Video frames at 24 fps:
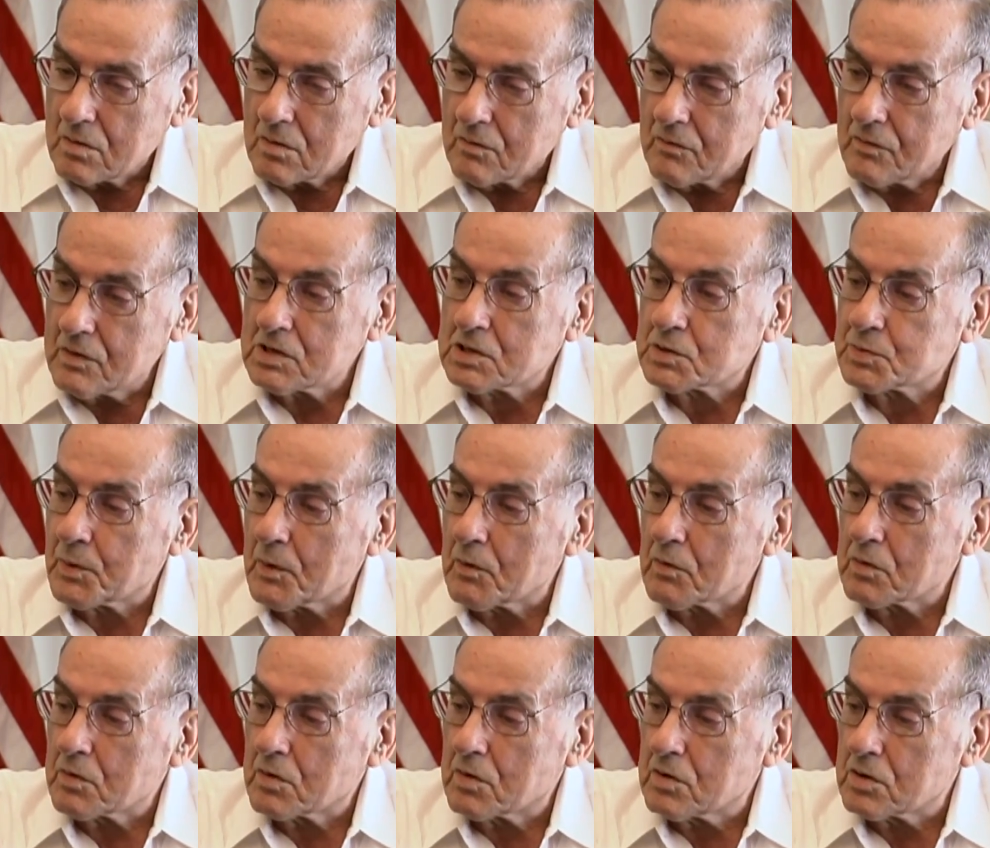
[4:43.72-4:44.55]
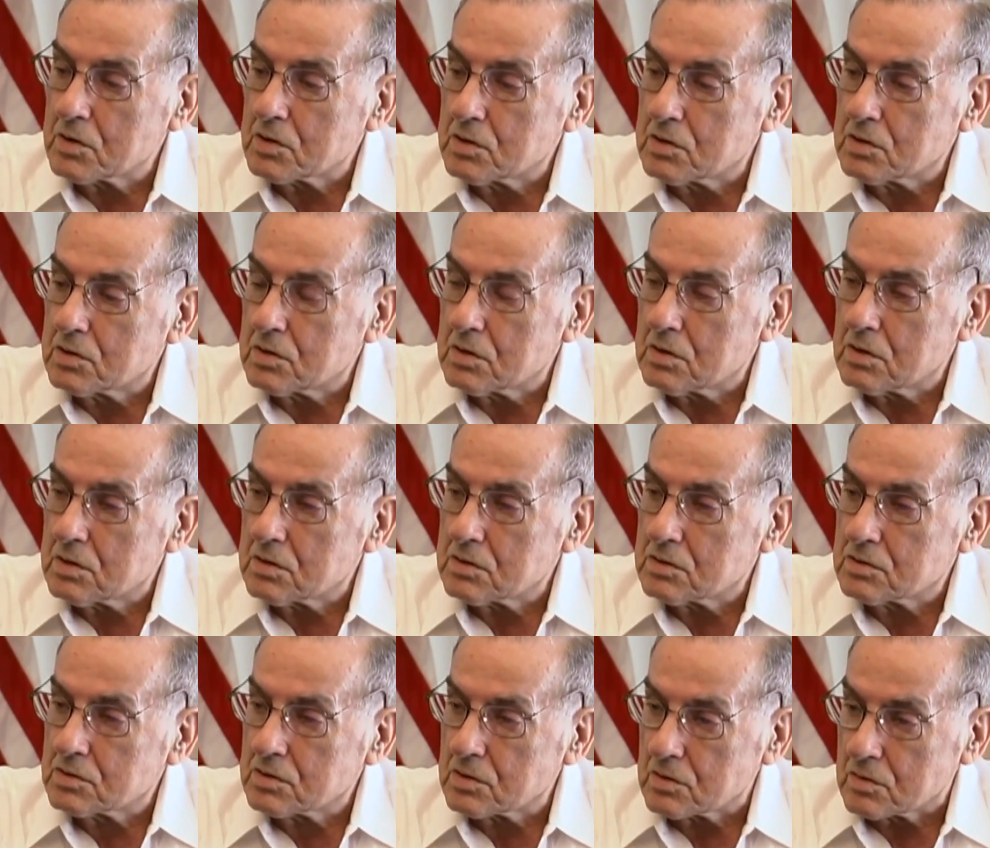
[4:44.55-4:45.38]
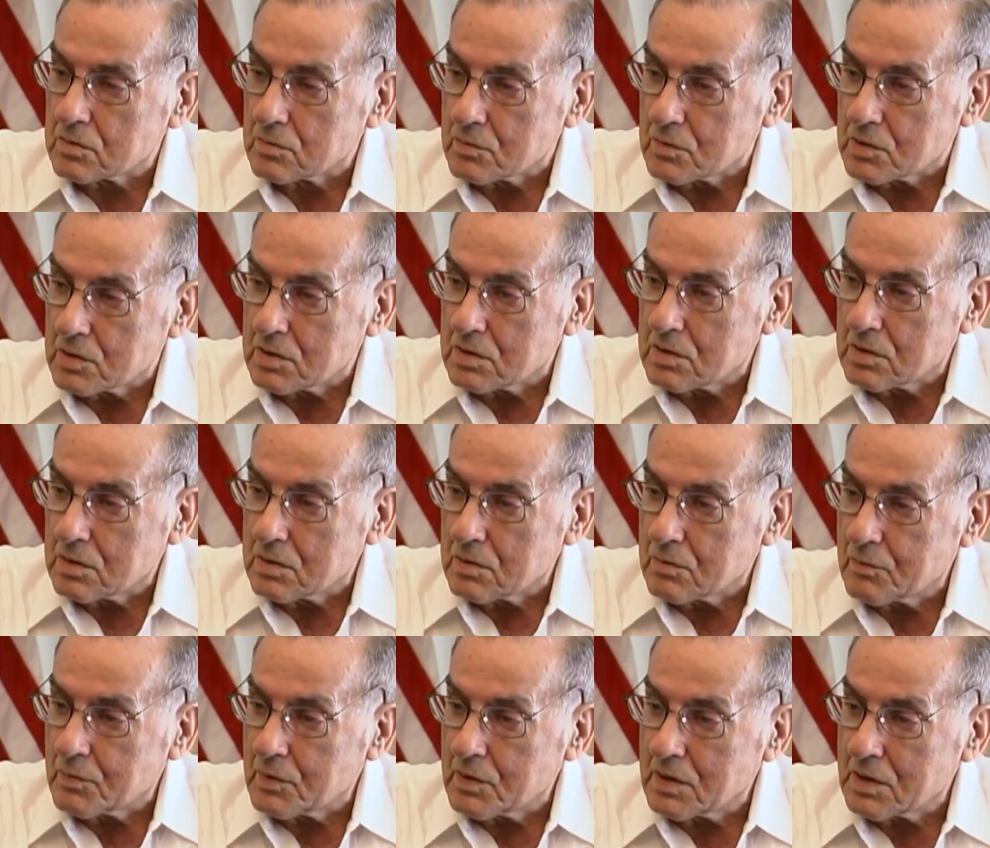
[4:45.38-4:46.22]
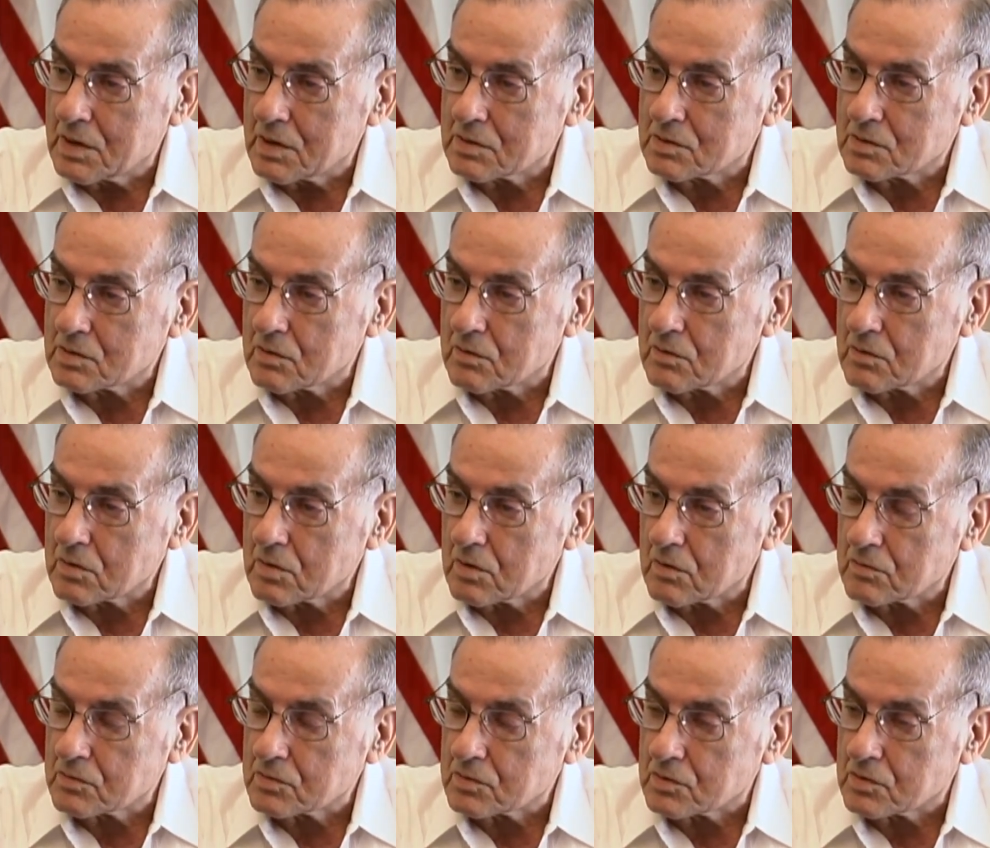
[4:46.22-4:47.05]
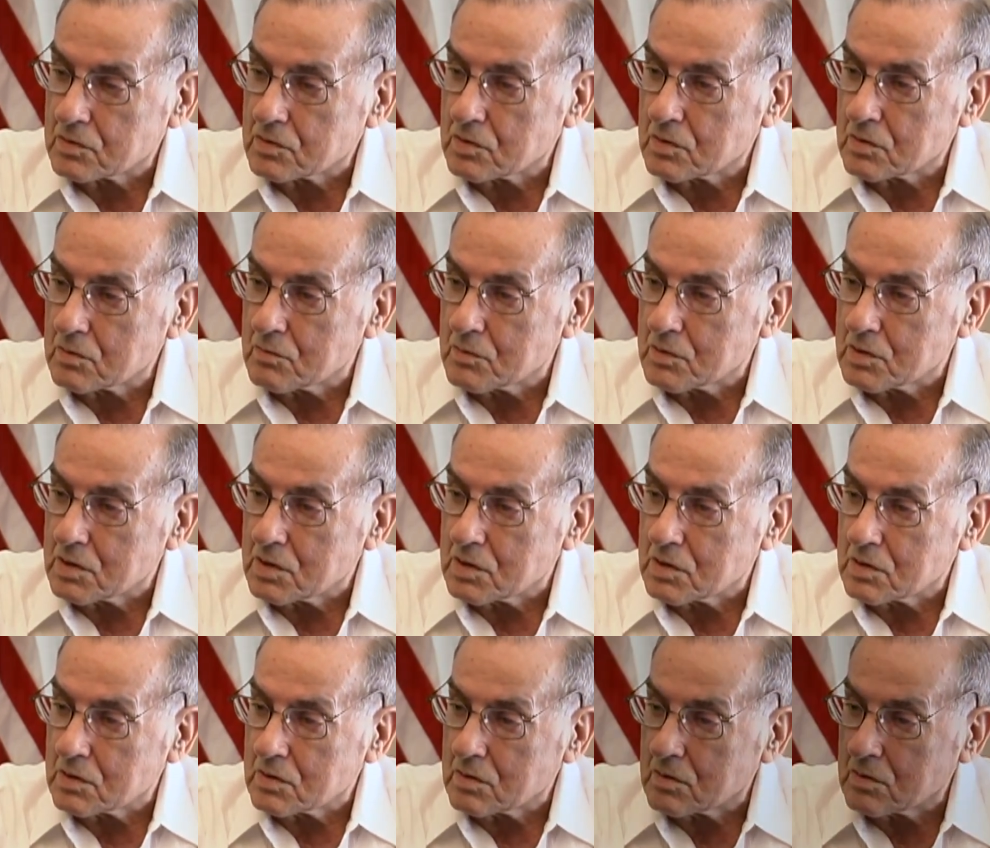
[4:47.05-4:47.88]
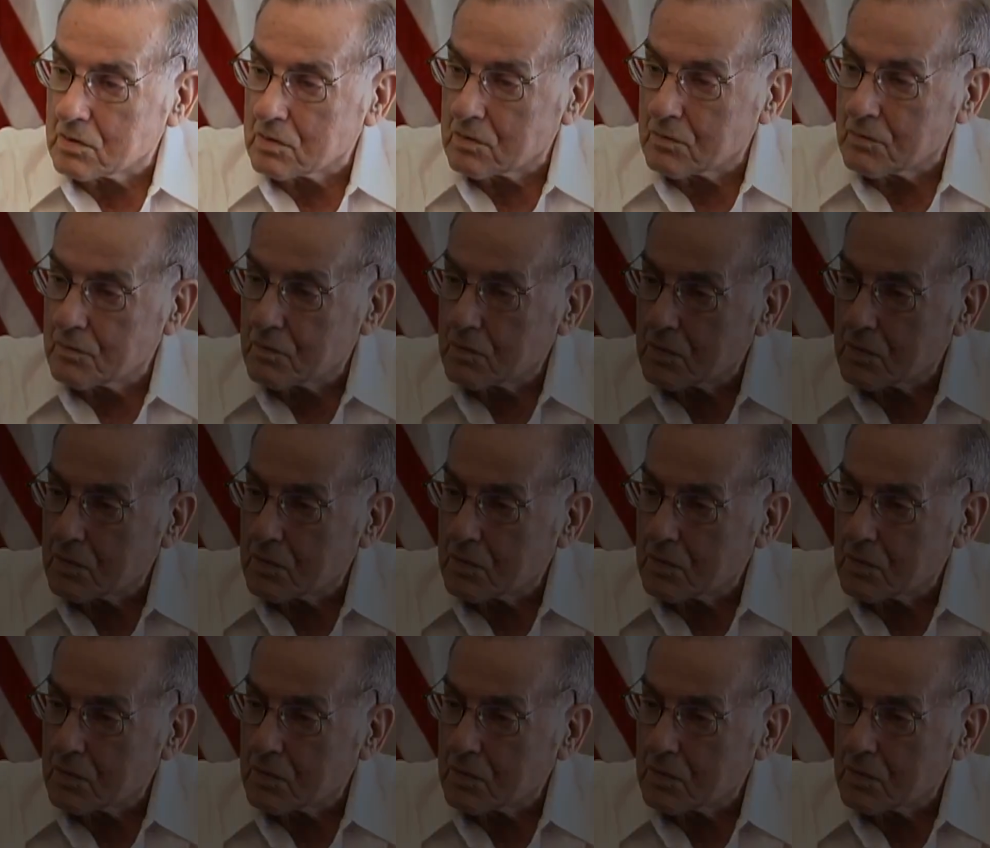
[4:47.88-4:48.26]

we spoke good German, being so close to Germany, you know.